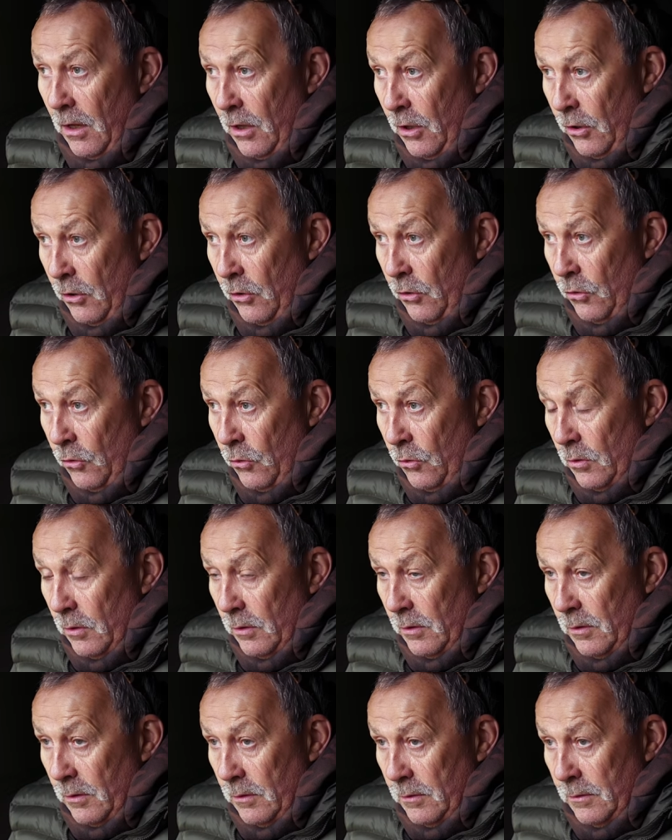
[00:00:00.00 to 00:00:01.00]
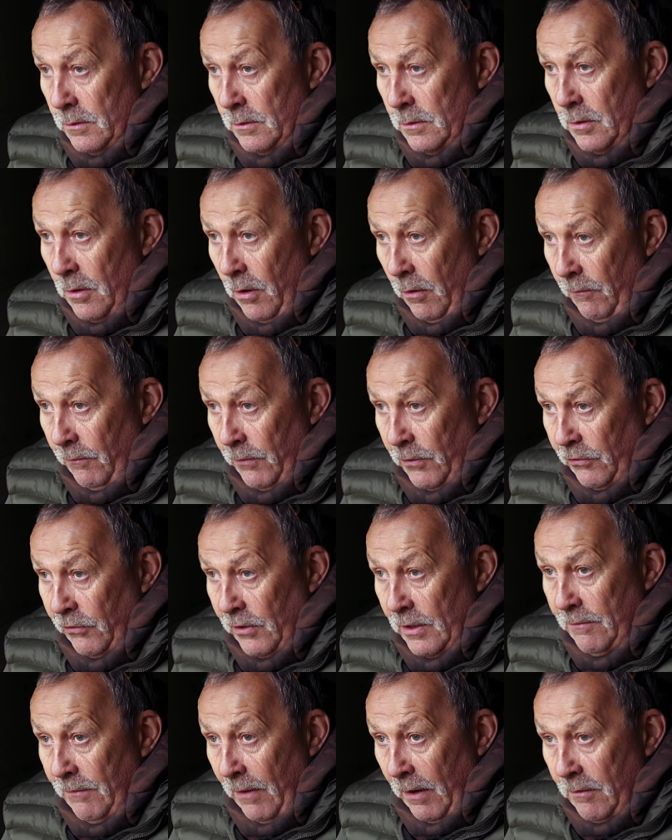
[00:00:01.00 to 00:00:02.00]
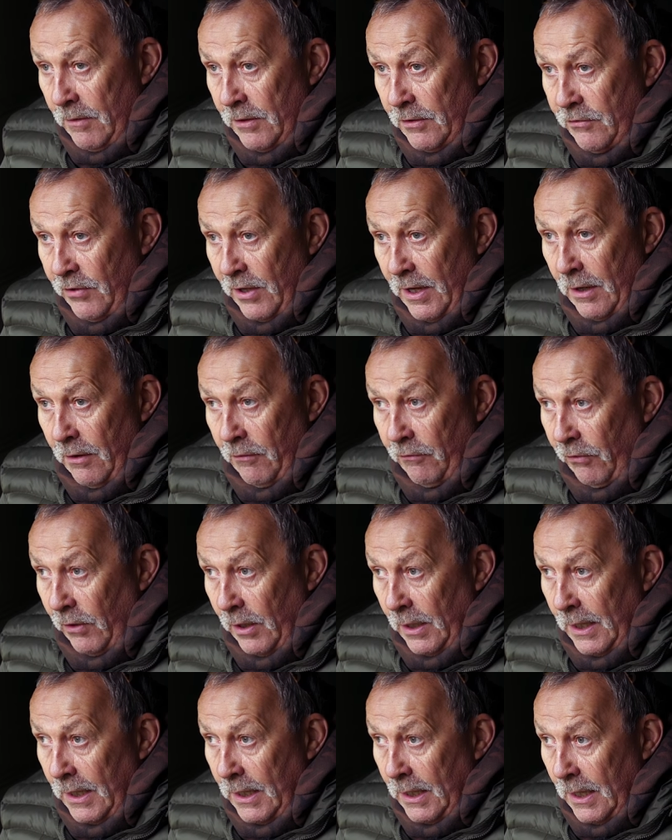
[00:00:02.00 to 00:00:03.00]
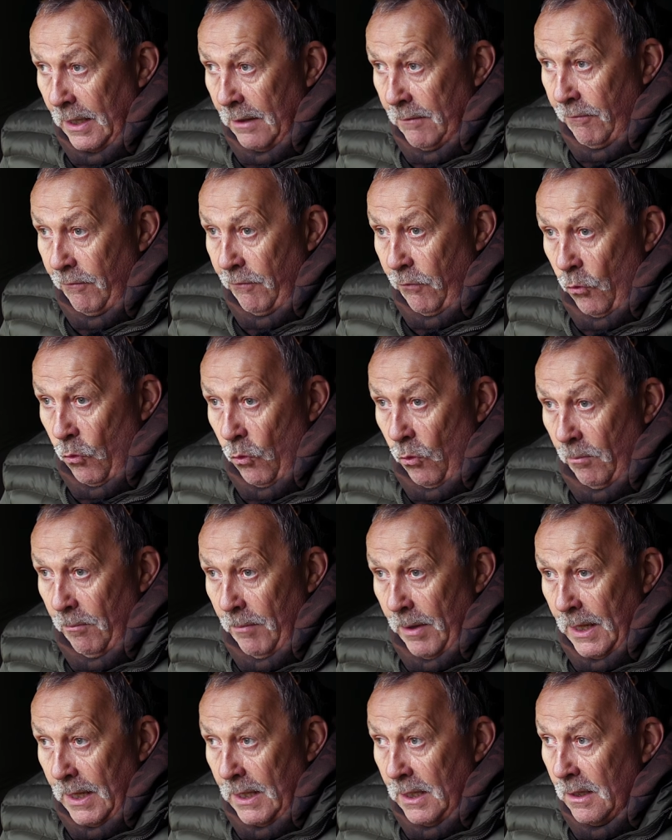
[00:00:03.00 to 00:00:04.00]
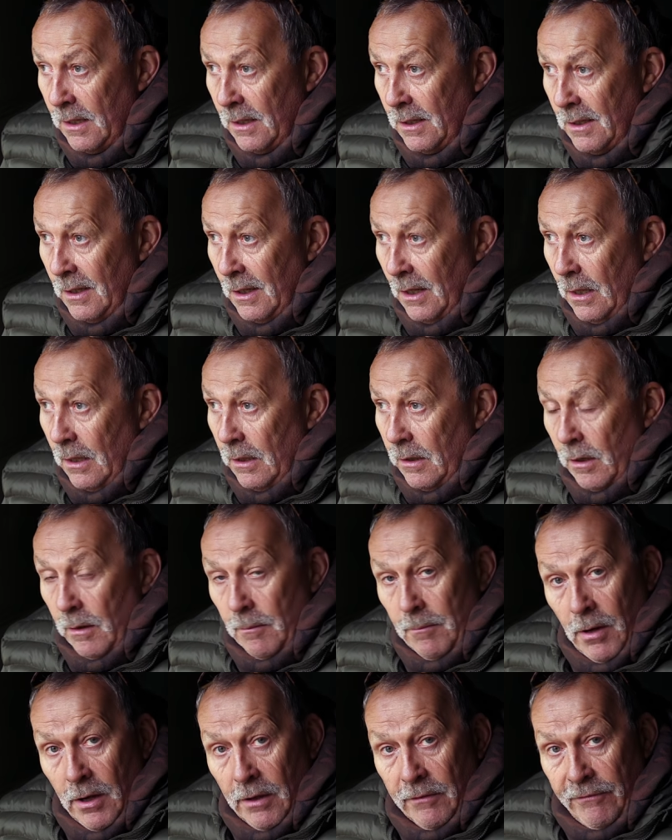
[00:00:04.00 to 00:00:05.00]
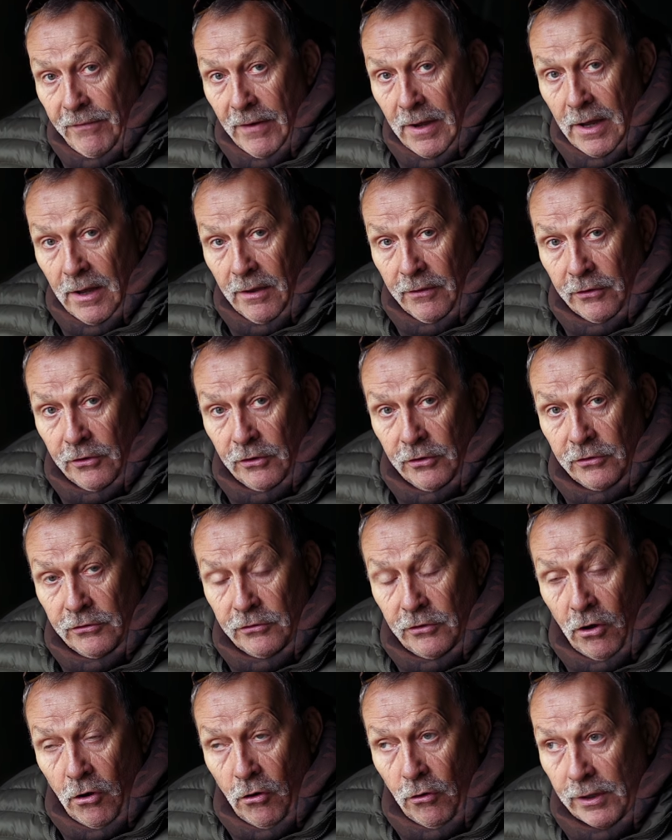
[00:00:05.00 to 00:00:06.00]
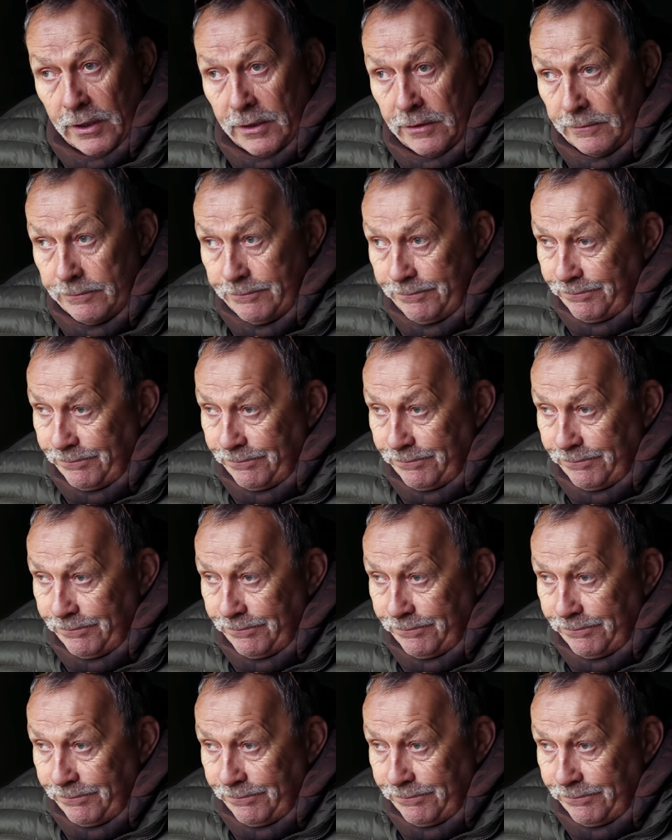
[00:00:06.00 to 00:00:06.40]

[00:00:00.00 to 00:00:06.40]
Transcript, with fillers: who obviously very tearfully informed me that my father had died.